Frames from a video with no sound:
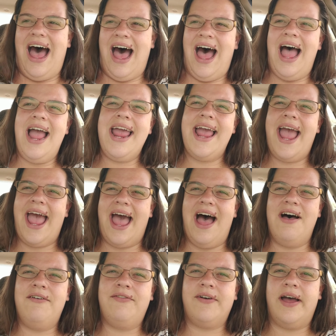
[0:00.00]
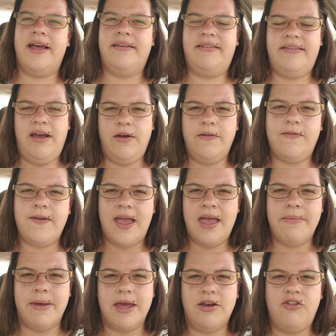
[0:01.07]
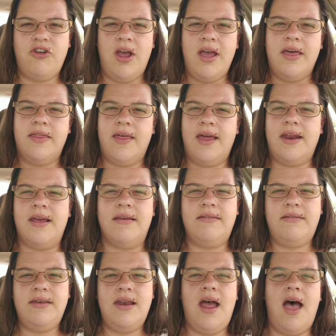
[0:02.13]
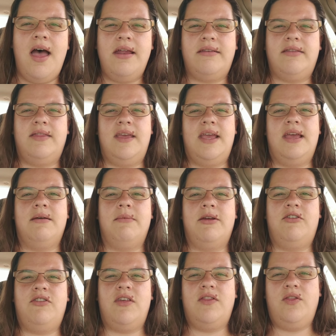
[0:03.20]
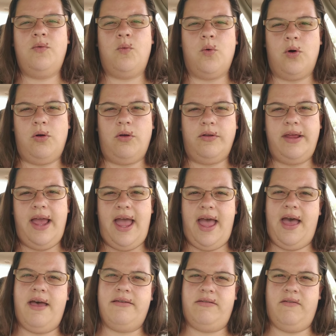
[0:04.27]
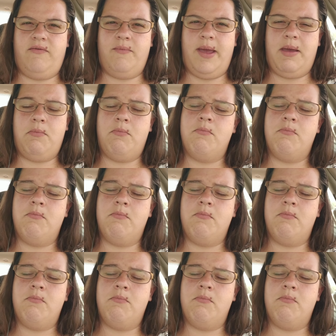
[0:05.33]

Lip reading: I have a self-image that is not the image that the world has of me.